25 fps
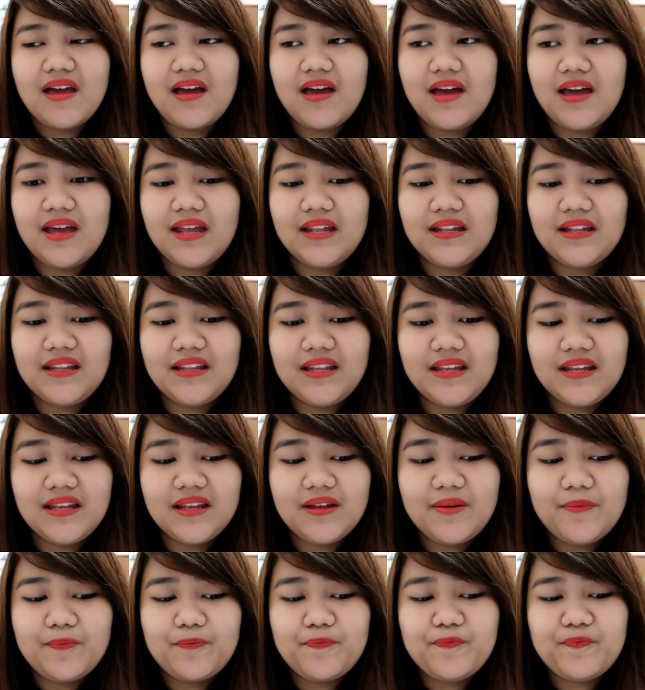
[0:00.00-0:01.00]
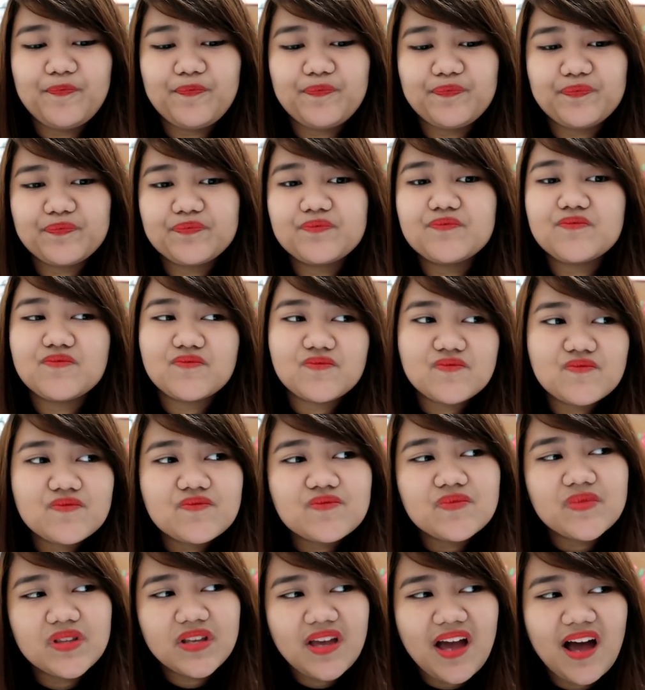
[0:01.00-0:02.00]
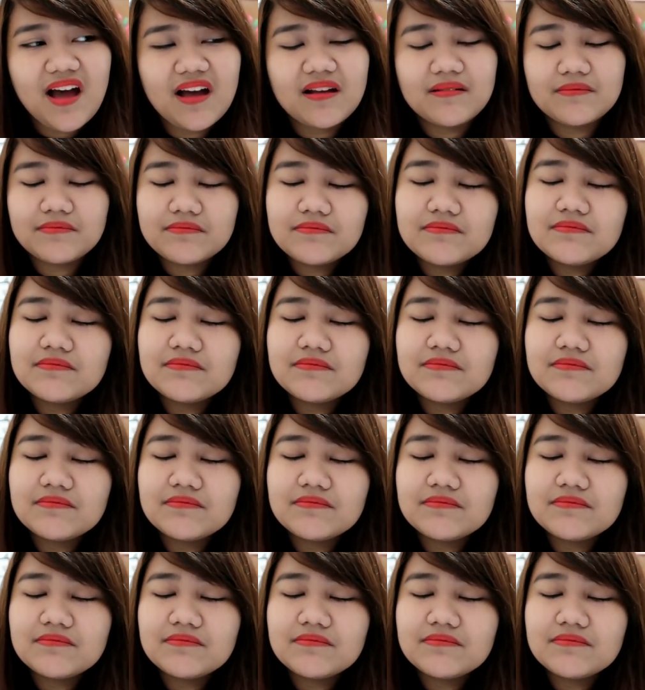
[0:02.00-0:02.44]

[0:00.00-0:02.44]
And yeah,